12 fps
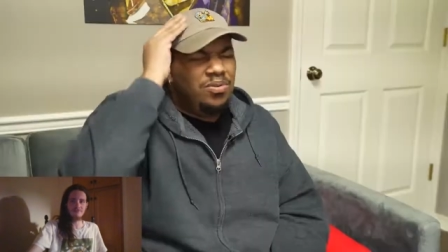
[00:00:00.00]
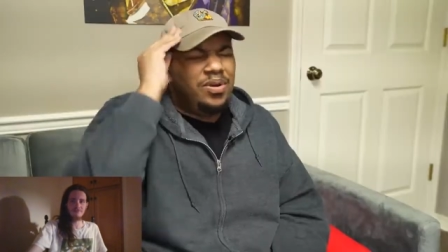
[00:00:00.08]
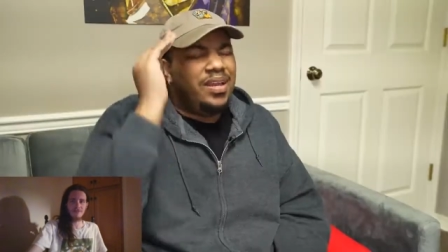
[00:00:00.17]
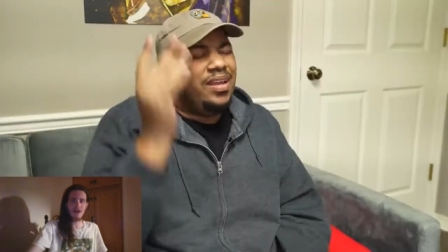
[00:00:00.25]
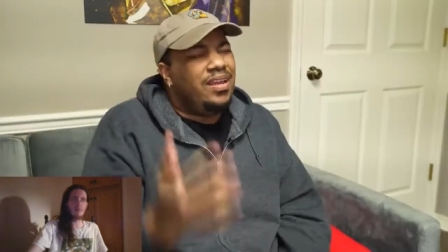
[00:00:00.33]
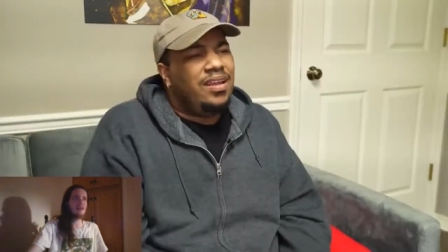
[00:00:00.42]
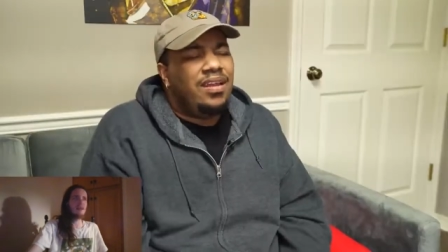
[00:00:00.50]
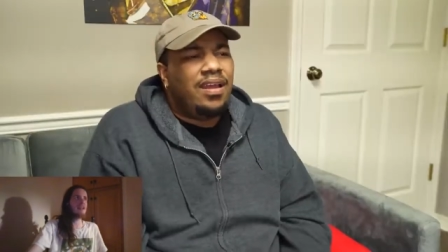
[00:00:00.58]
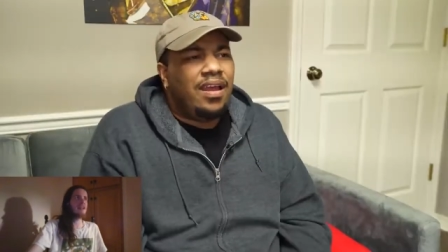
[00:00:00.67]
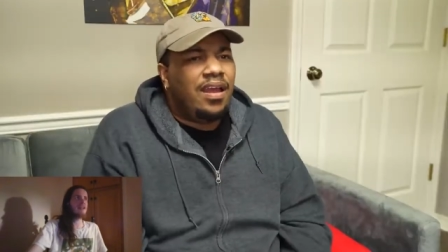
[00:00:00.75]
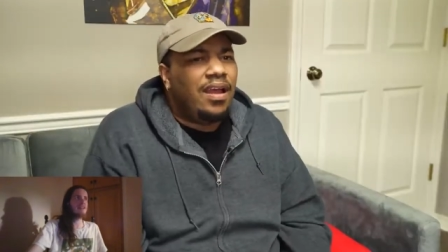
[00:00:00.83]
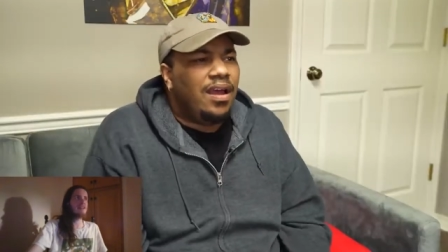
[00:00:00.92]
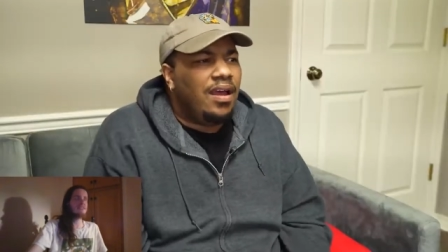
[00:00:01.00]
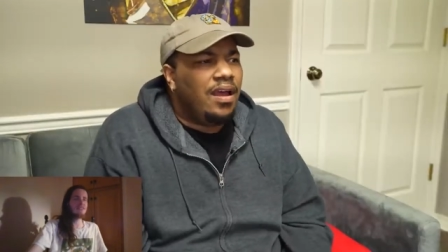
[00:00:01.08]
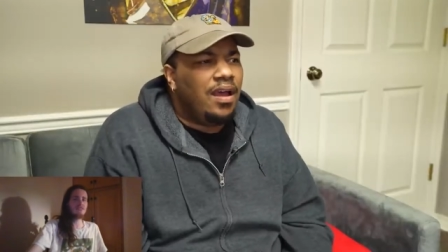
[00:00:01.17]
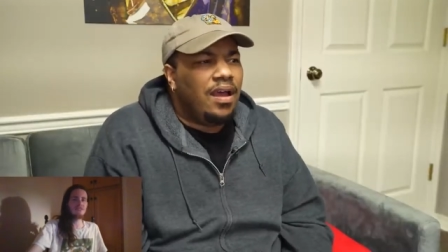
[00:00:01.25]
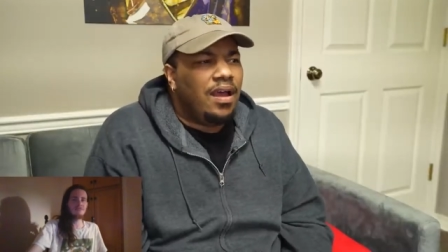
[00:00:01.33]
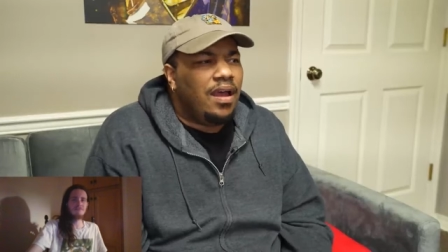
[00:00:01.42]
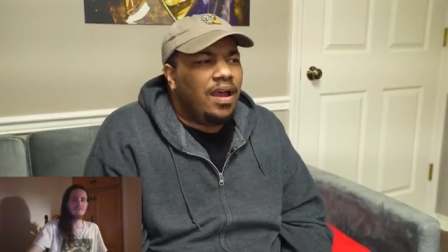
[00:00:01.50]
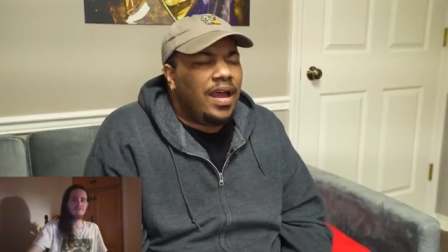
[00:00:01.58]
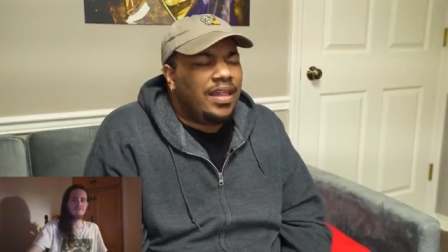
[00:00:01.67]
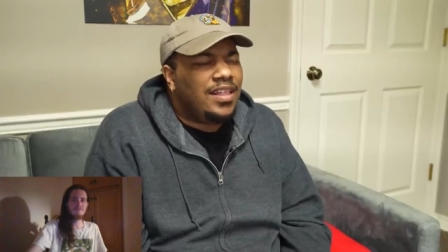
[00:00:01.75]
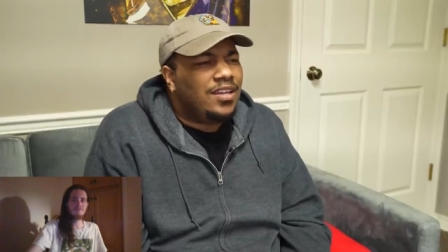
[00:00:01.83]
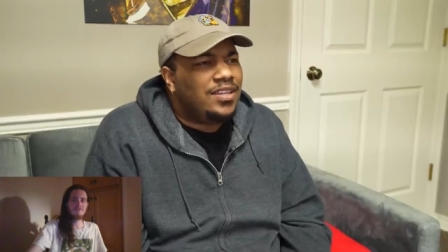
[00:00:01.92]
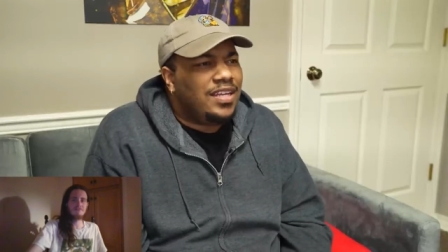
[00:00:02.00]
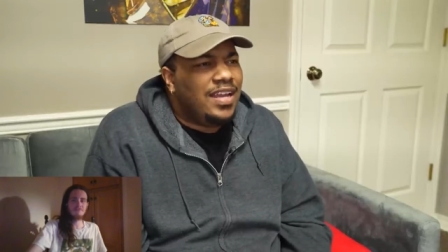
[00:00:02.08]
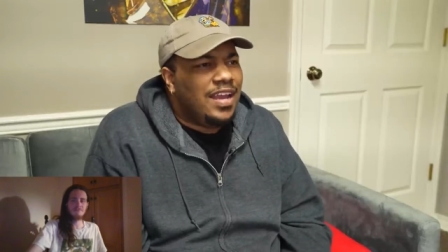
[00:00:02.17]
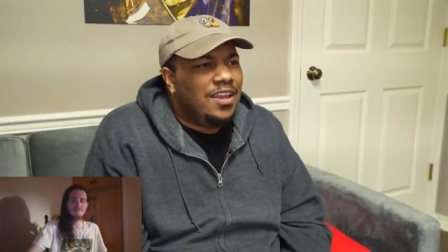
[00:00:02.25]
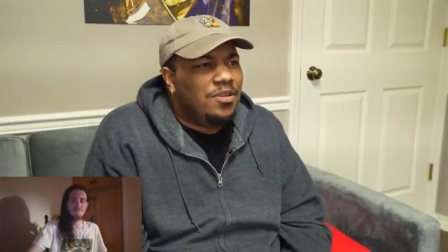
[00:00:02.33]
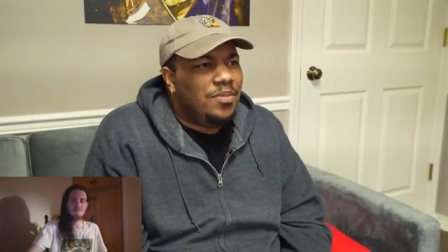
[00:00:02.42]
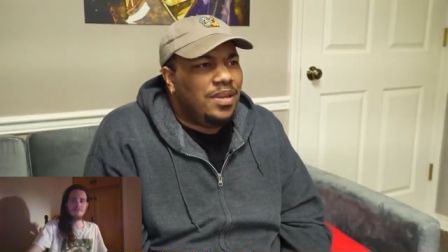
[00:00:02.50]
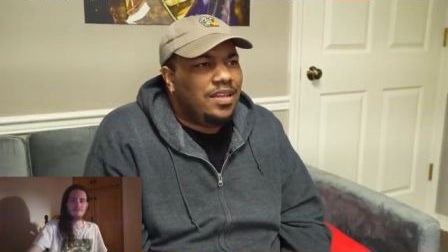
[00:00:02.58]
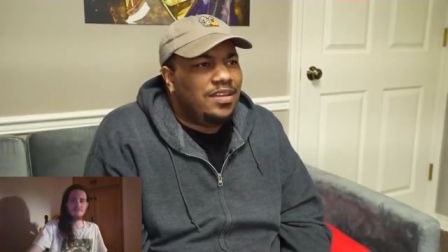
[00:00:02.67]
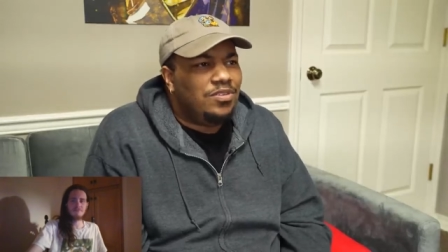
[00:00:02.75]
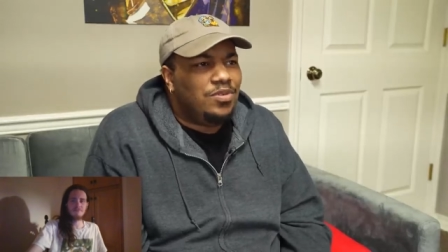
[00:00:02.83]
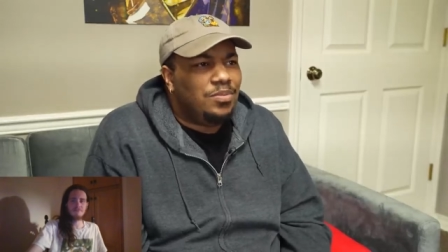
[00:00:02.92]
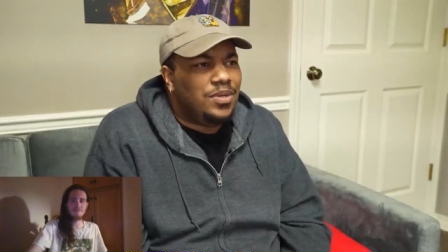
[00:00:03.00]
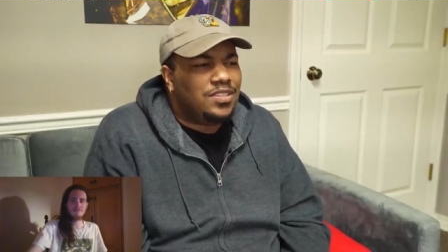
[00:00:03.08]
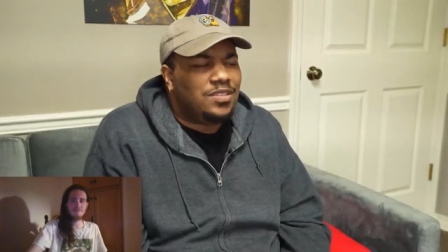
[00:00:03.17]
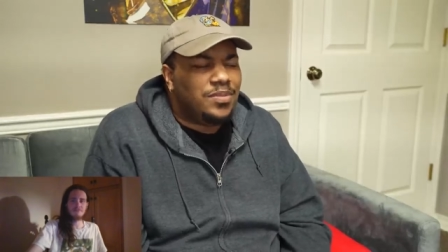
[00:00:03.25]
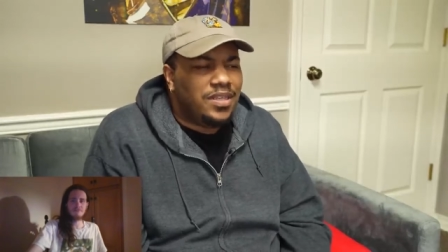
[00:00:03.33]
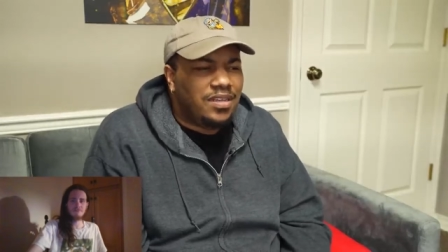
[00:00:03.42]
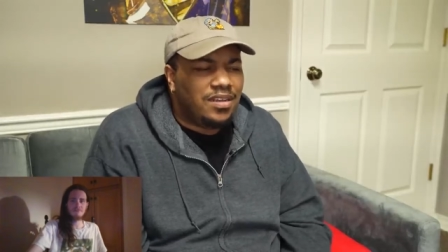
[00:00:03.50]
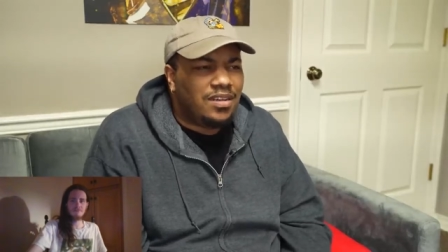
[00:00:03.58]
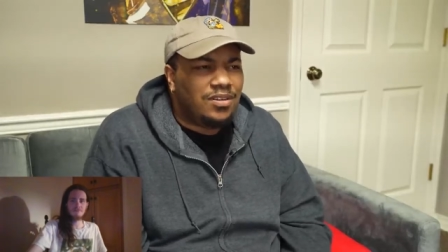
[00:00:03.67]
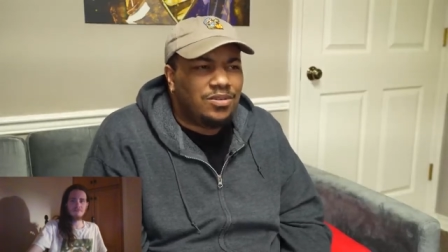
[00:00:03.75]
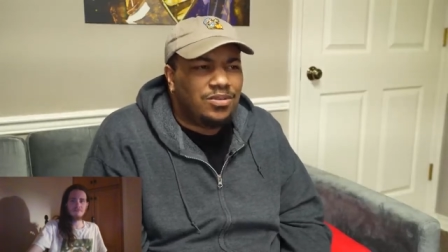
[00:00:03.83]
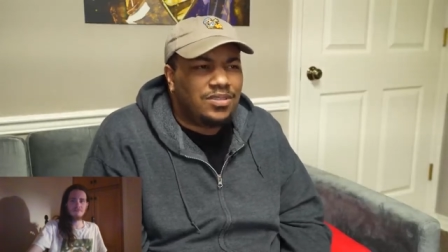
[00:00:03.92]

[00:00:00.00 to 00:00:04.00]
Wait, I mean, it is. I thought the game ended when Books a Million closed.